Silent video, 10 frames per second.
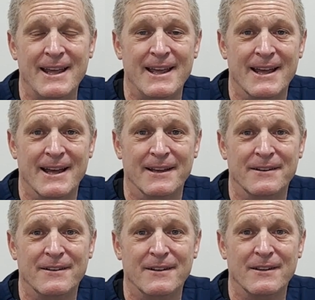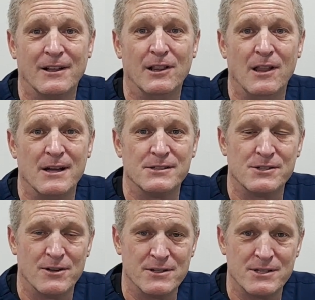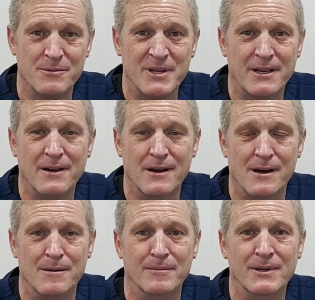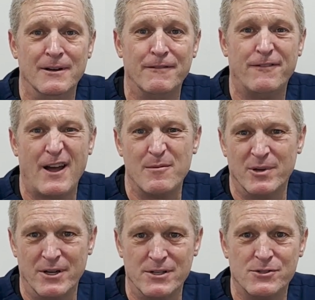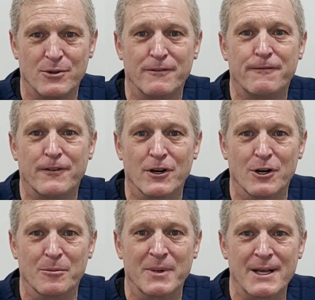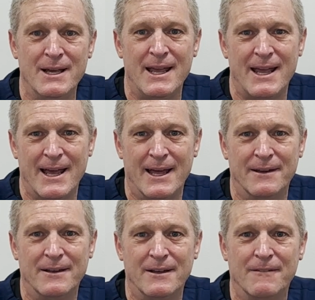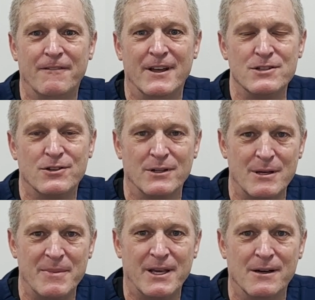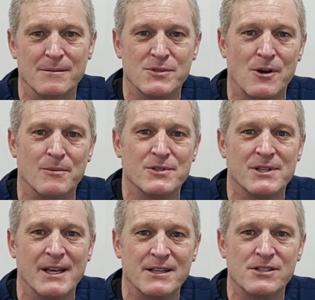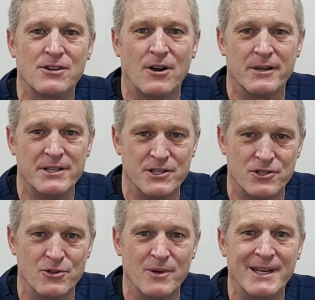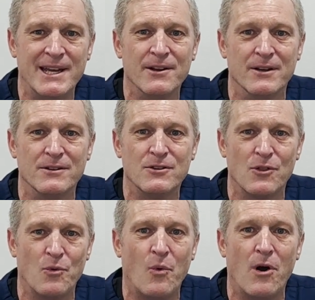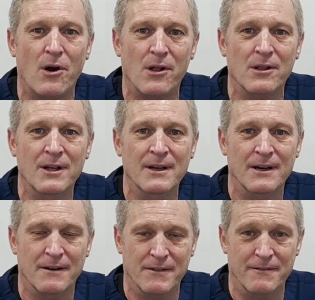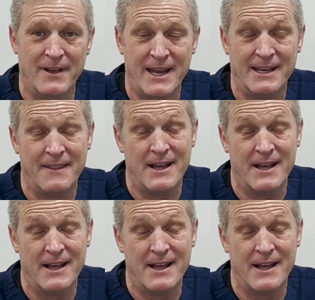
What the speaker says: and the clot starts to become fibrinous or firm, and eventually becomes almost like scar tissue adherent to the wall of the vein, and